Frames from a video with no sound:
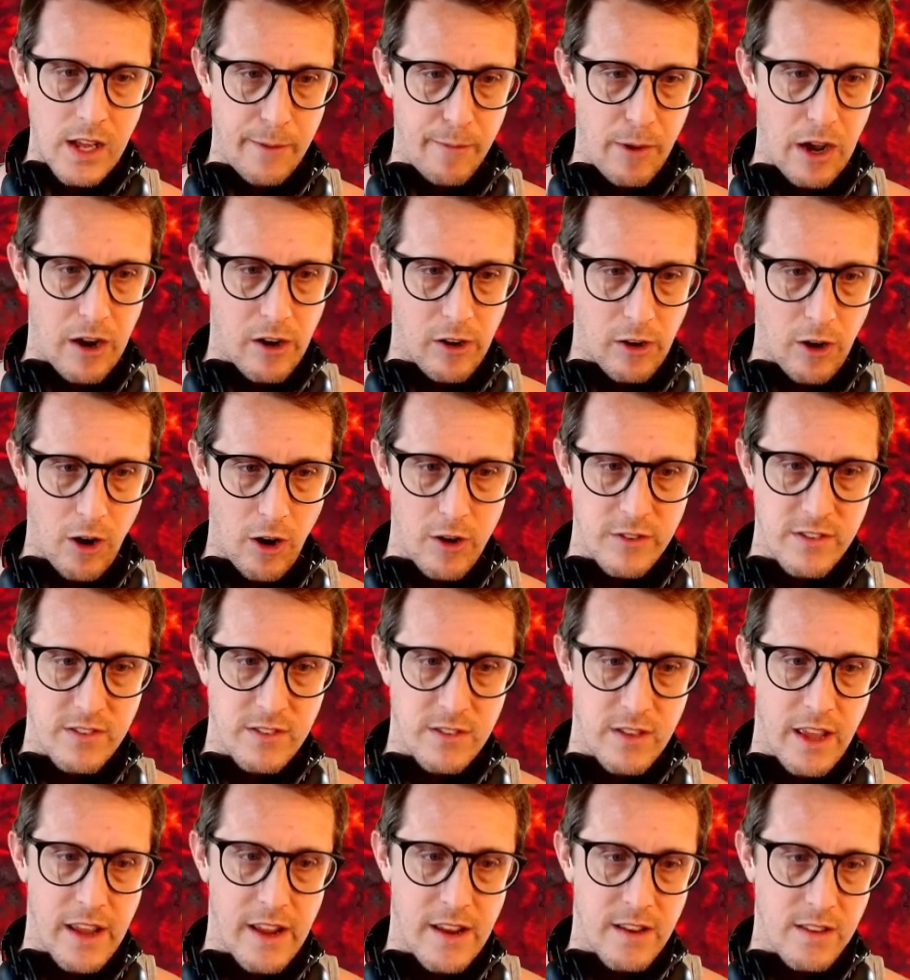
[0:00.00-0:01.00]
Honor Guards
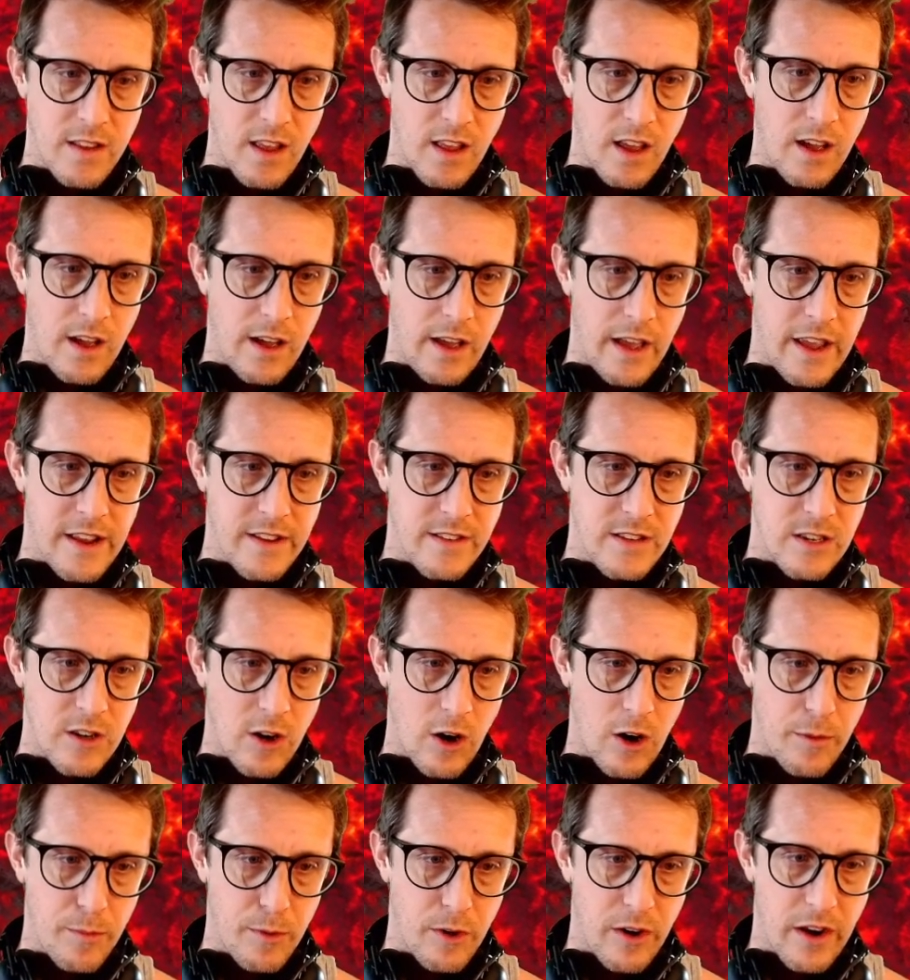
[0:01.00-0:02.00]
is 18
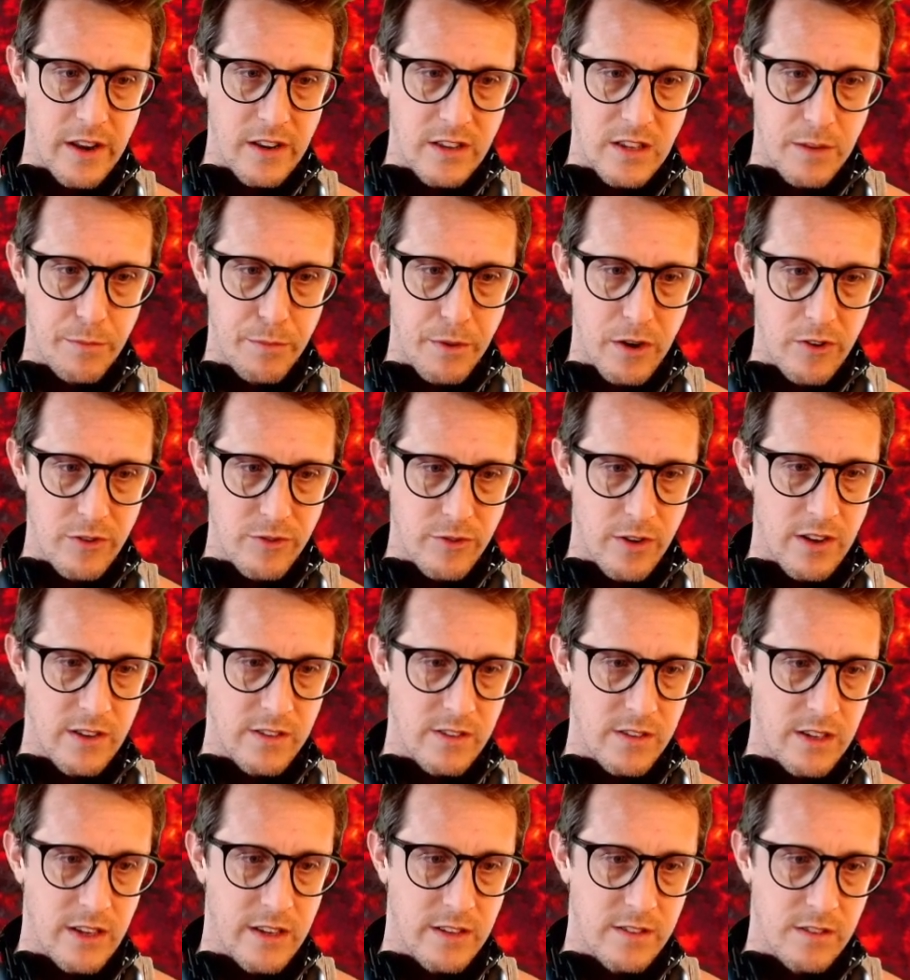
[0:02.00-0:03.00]
armor, 18 pierce
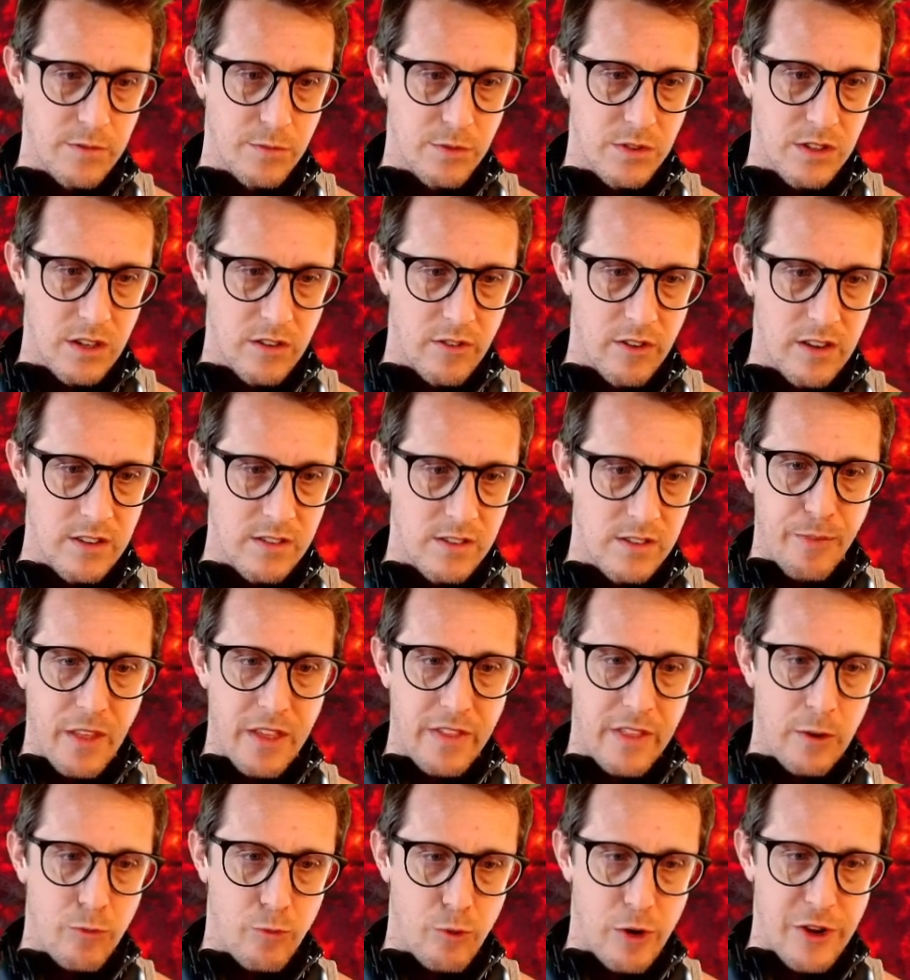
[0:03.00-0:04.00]
res, and some stun res.
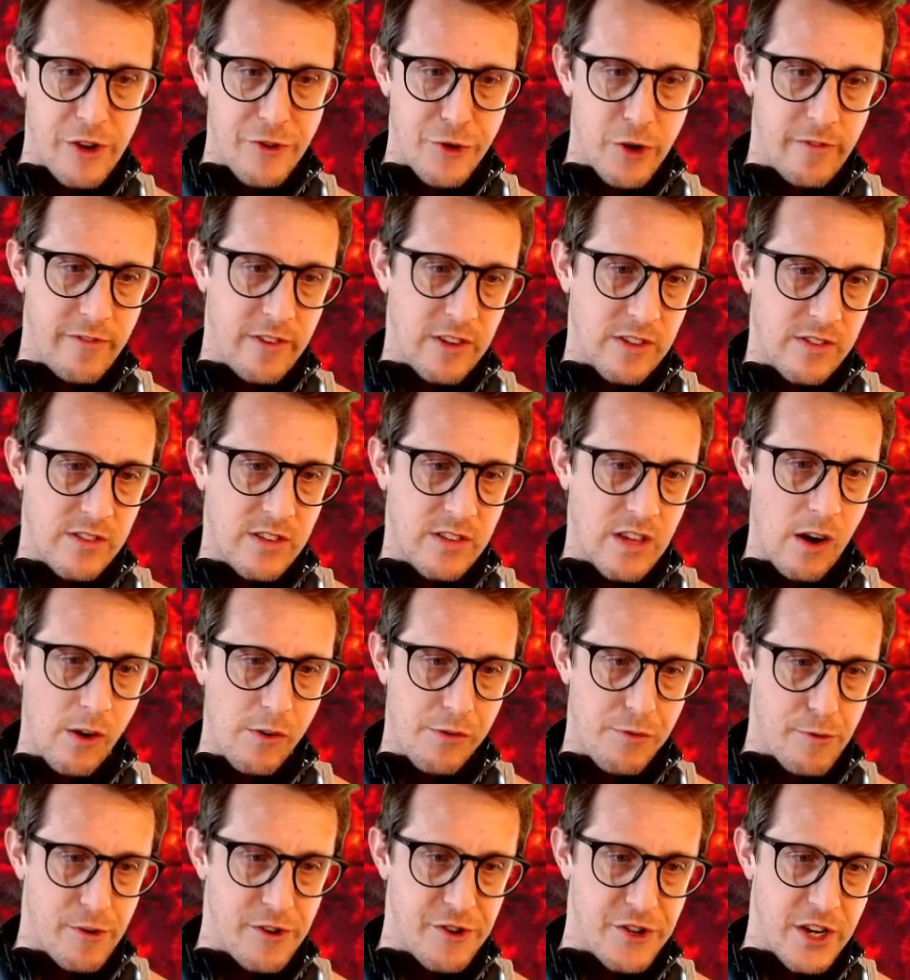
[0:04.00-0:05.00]
then Rejuve is
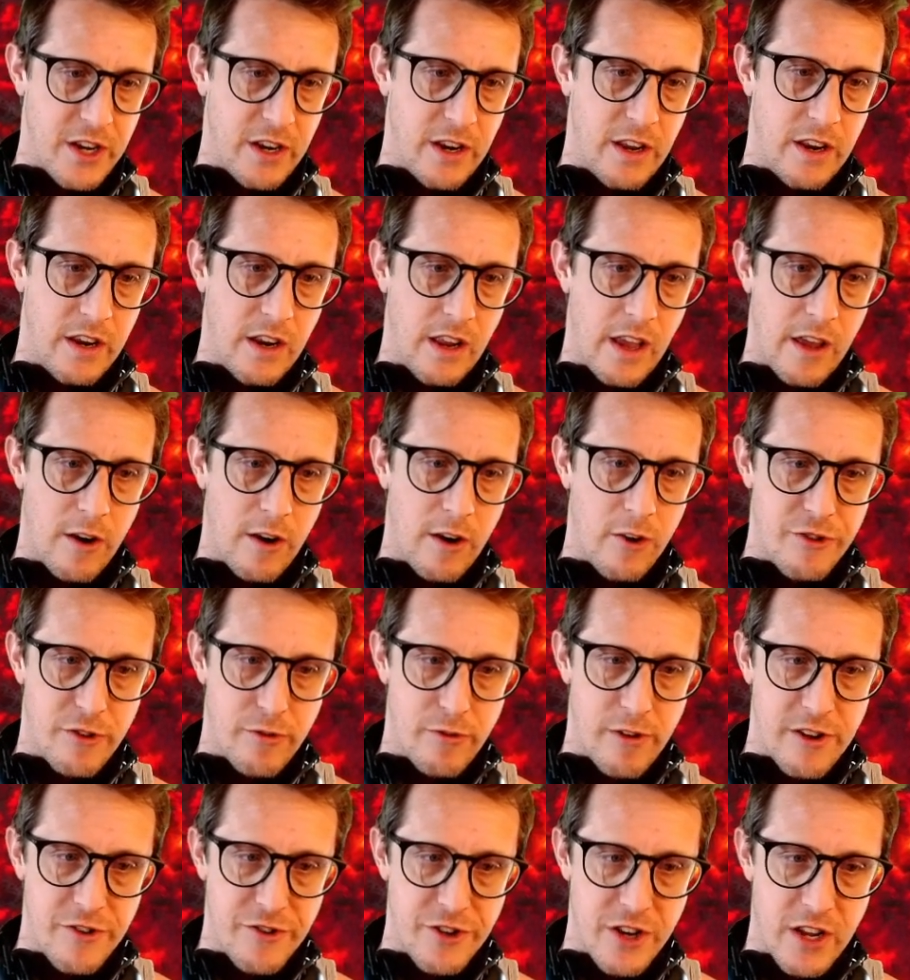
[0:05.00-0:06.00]
health regen and energy
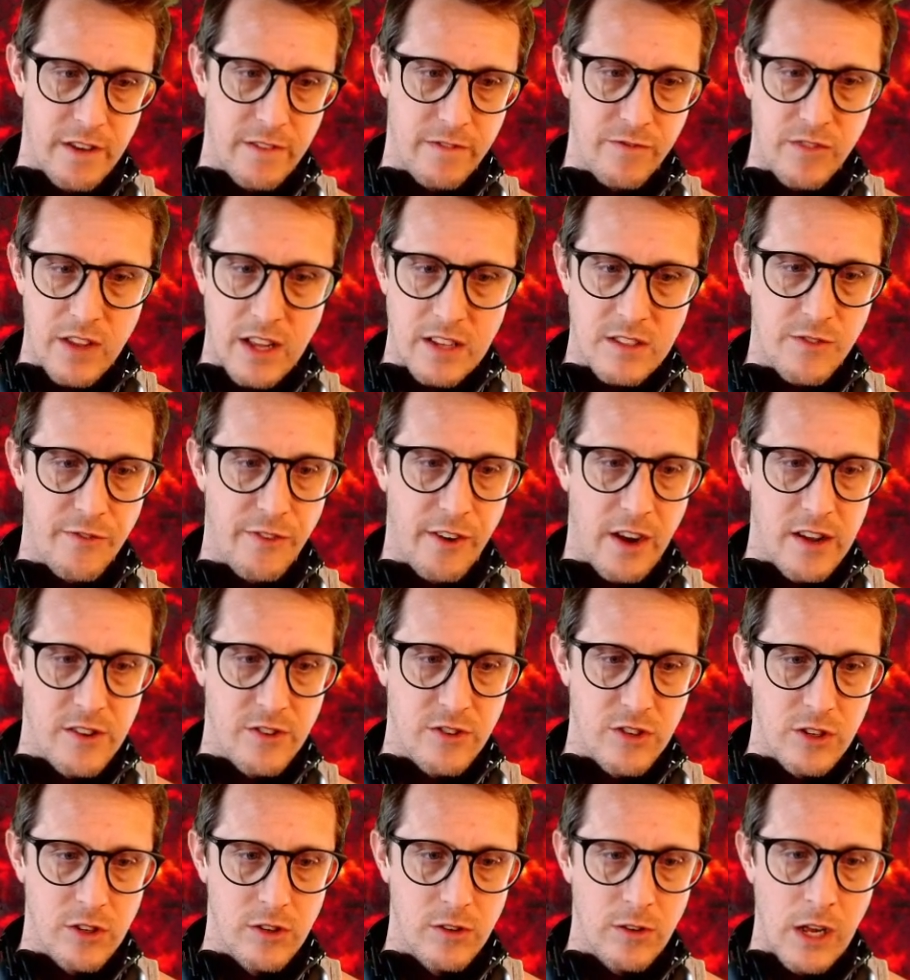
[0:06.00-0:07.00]
regen. That's fine
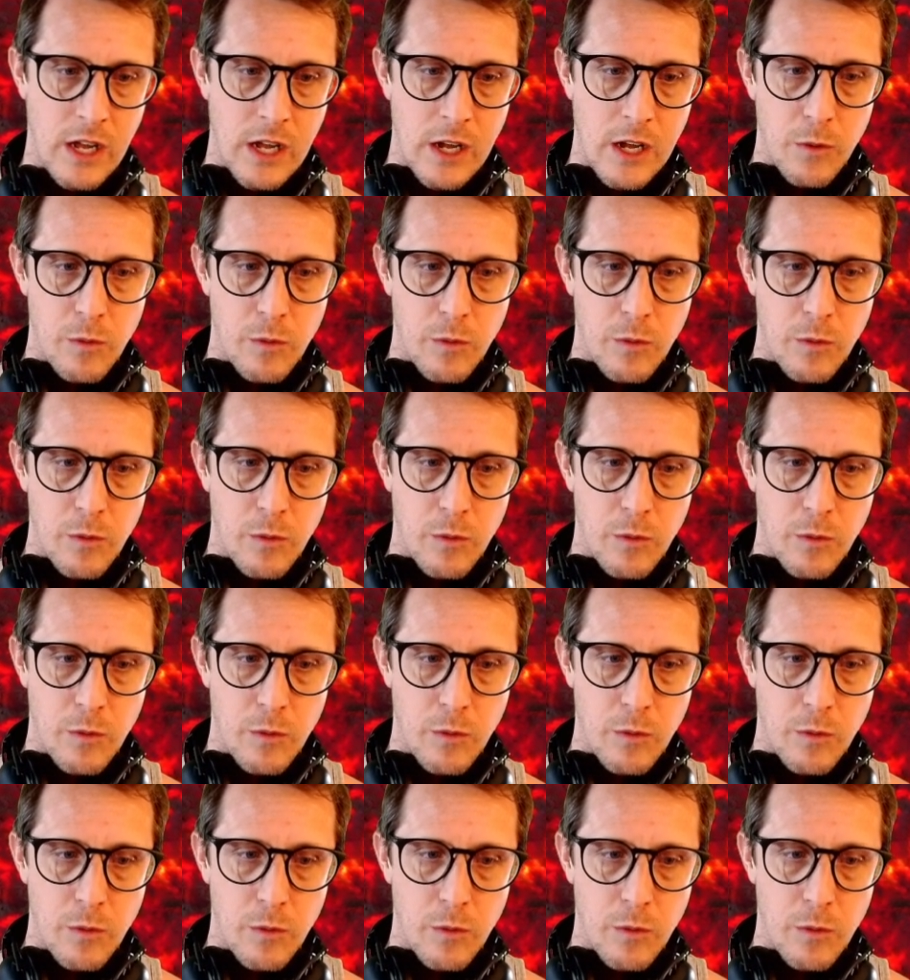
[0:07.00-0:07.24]
too.